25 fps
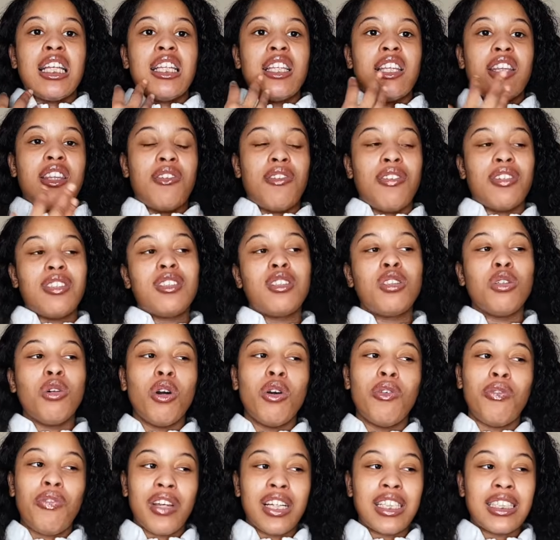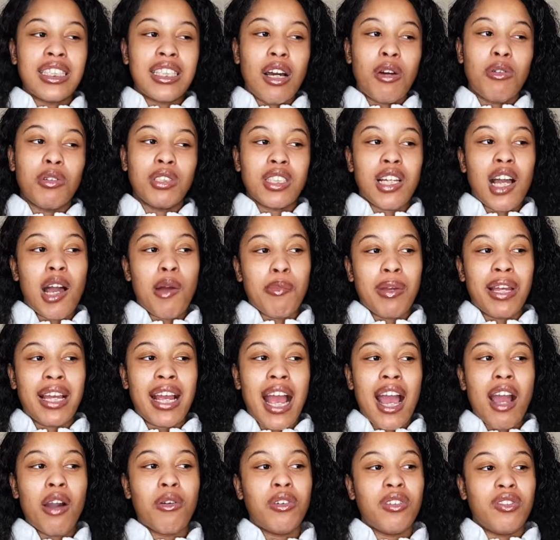the sort of things I was coming
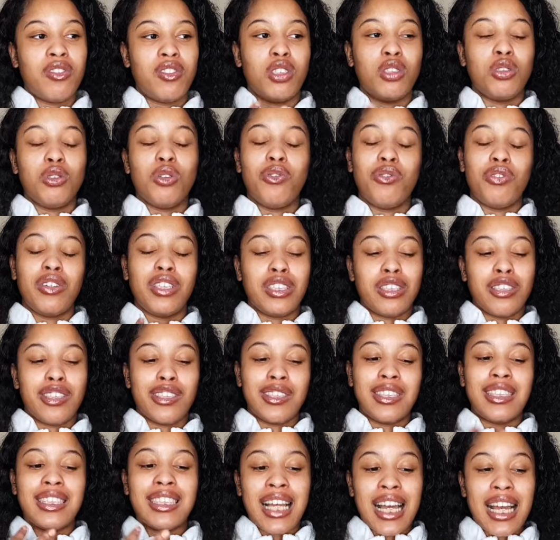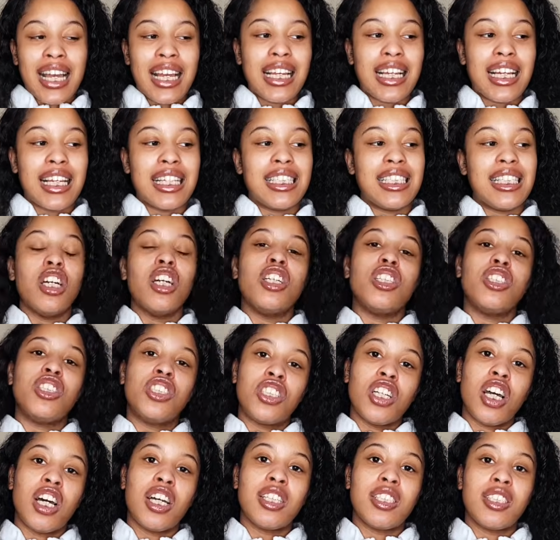out with, the sort of things I was saying is
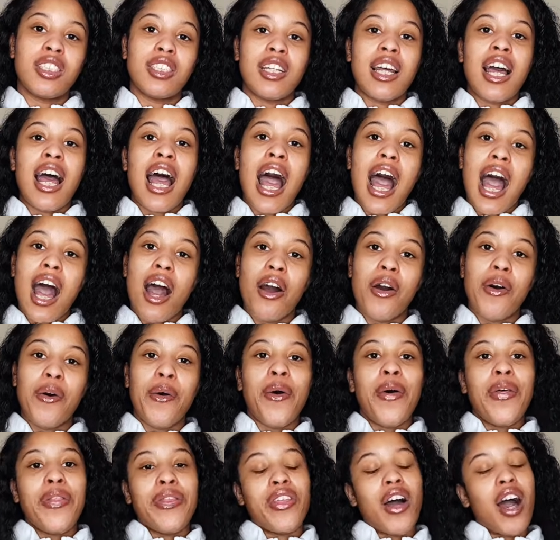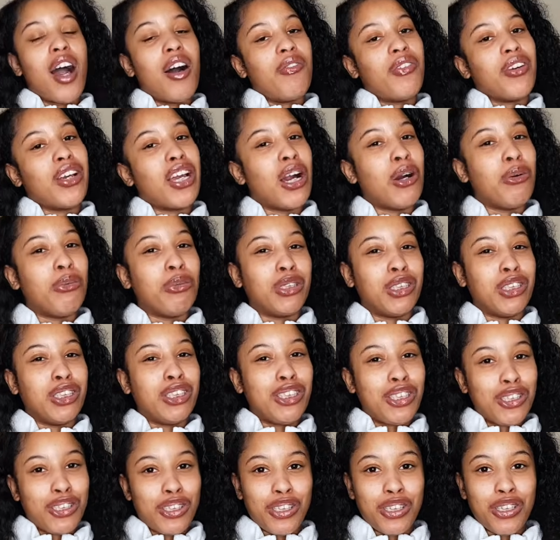just how the other girl was
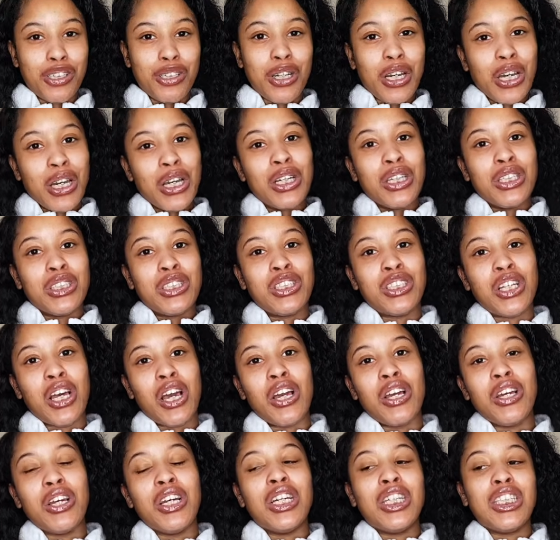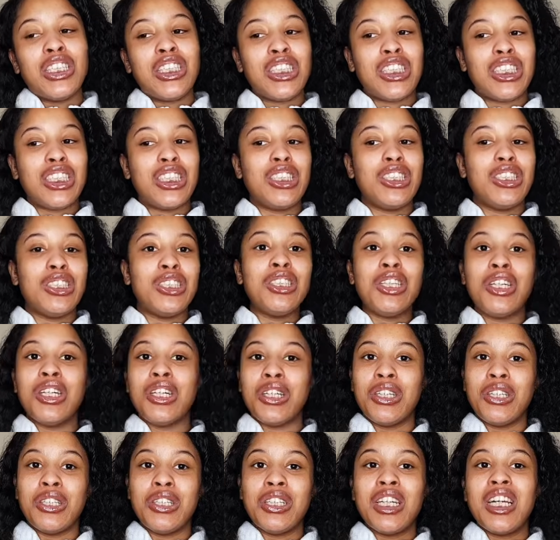too. So she
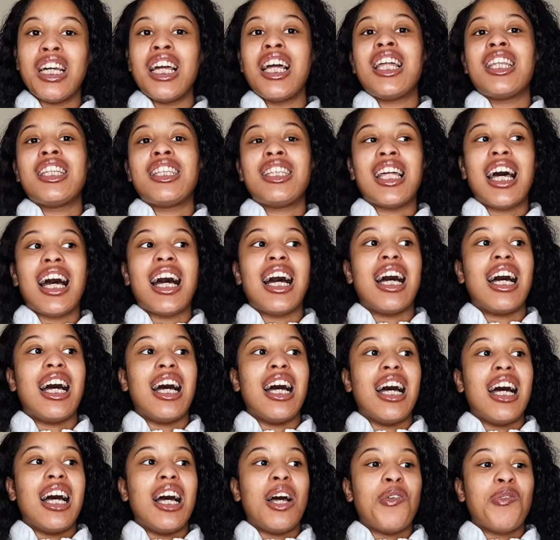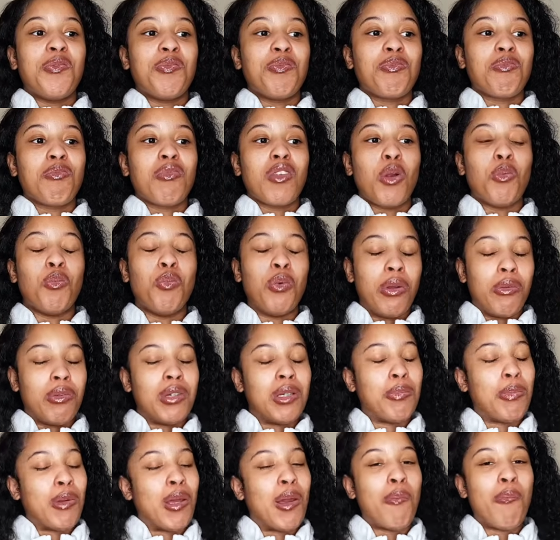knew that we
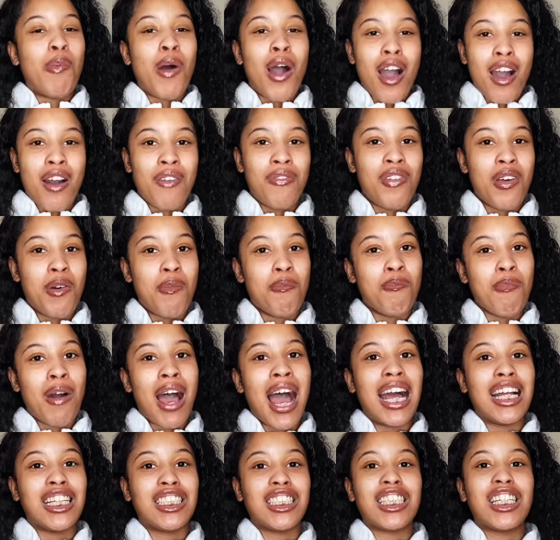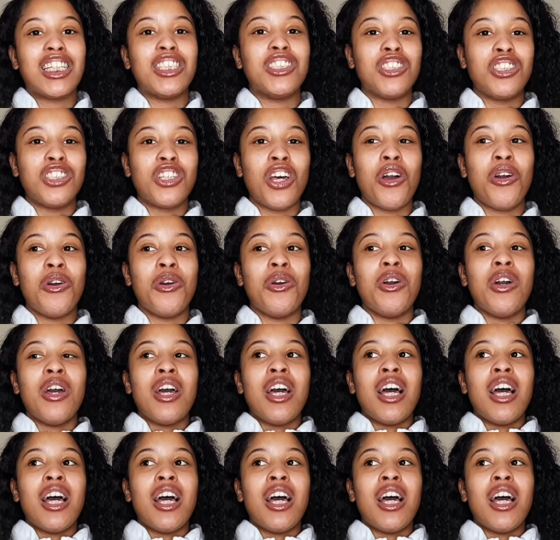would be a perfect match. And so